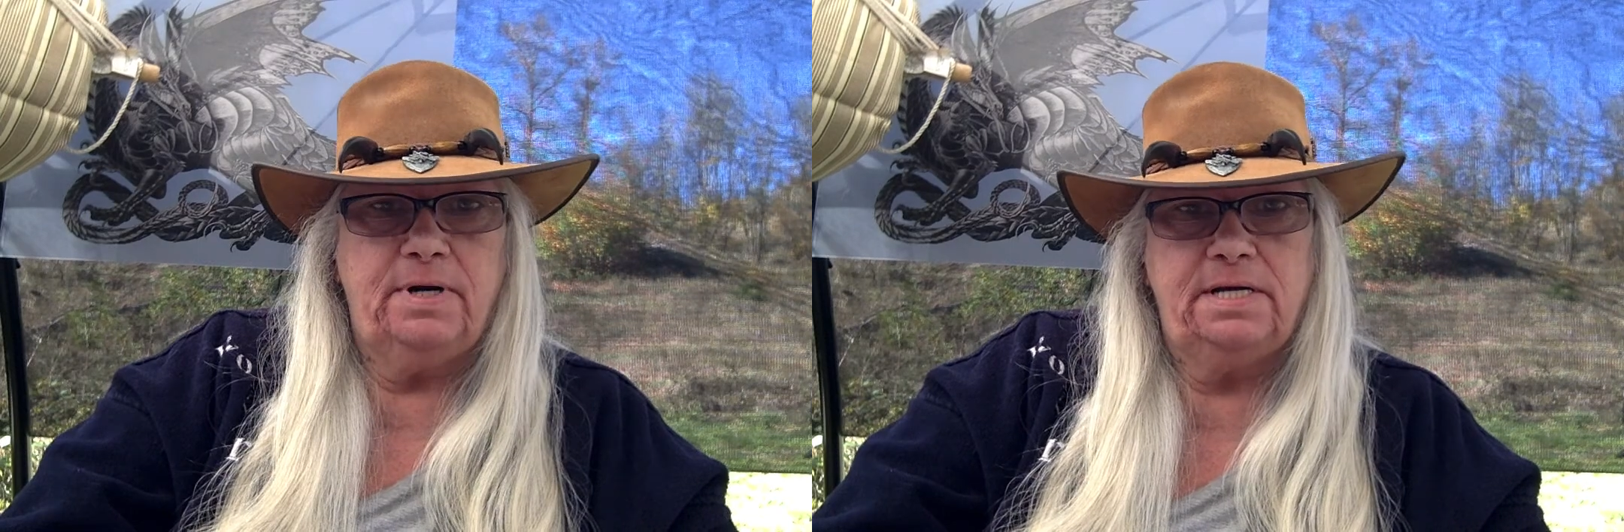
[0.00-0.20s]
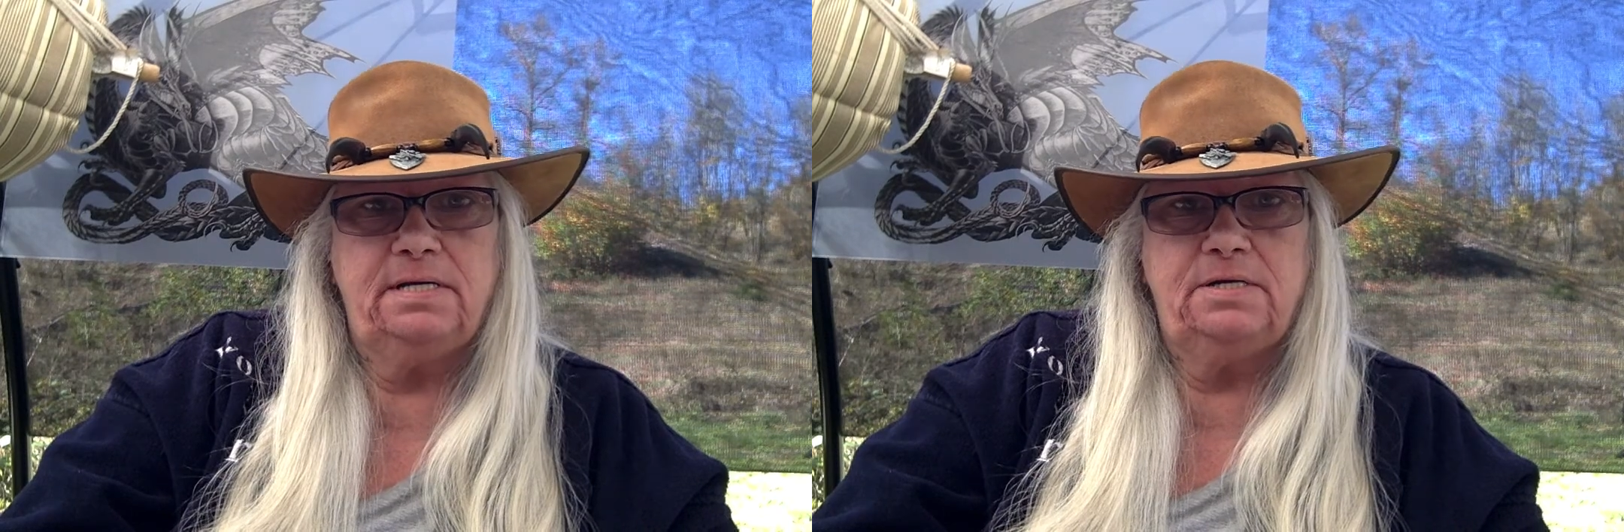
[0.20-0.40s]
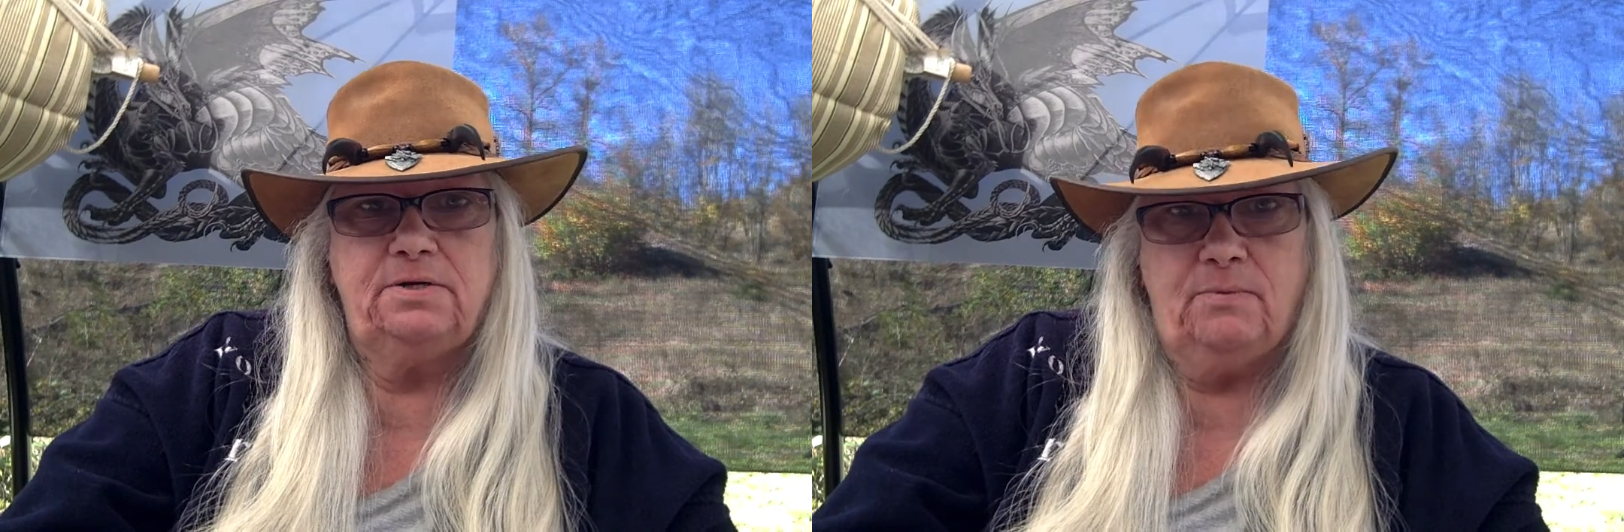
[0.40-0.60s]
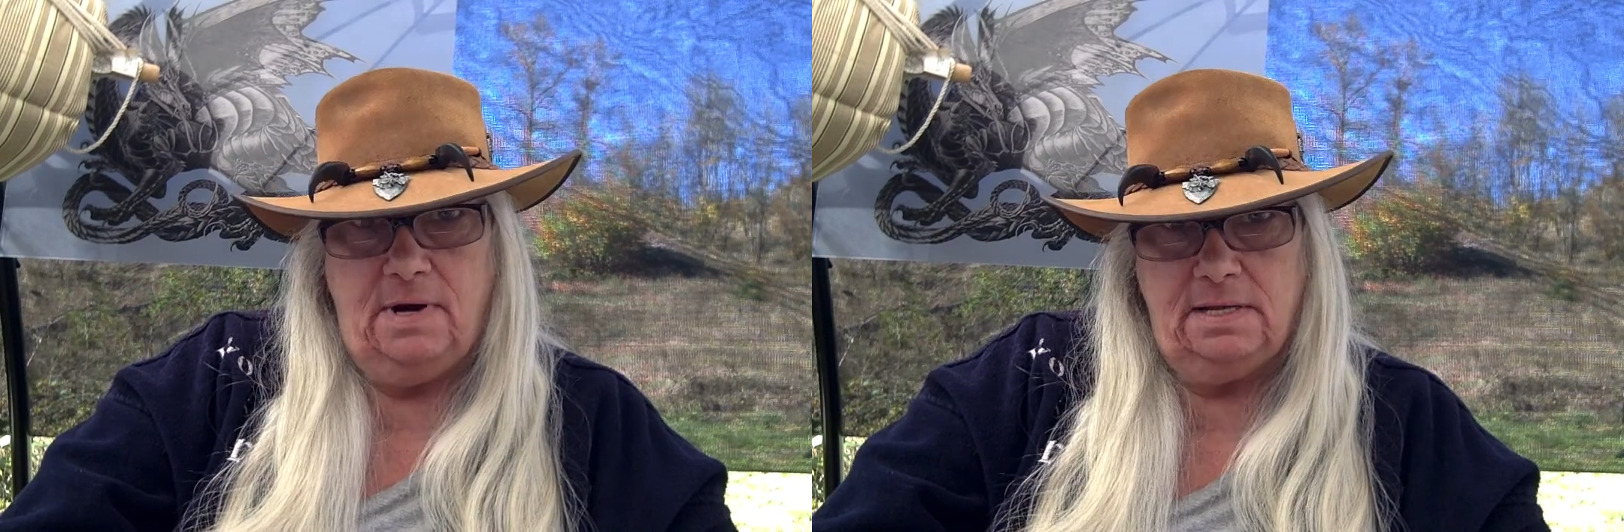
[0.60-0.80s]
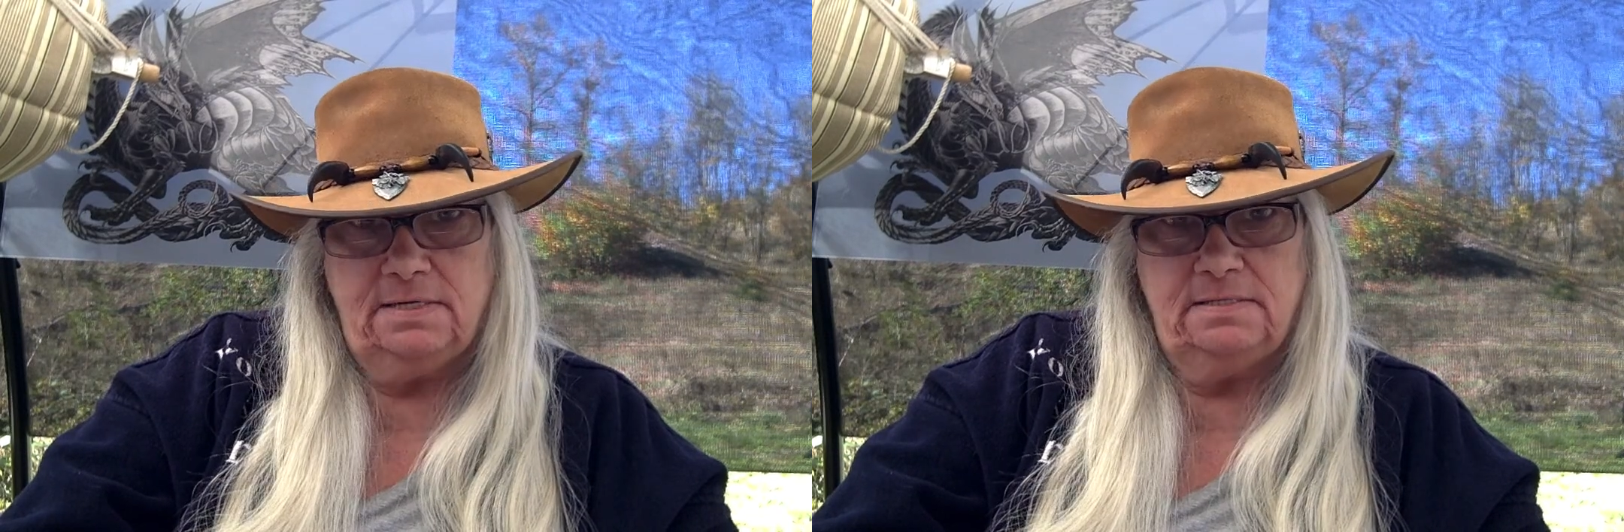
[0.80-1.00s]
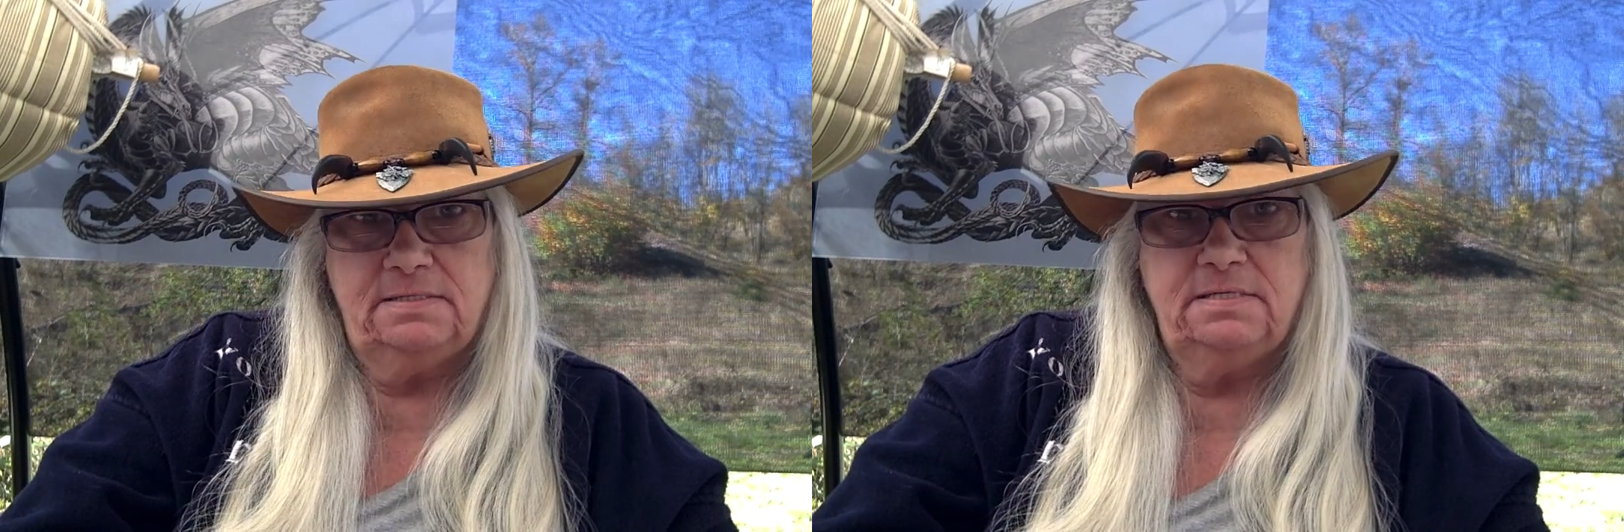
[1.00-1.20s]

break your wallet.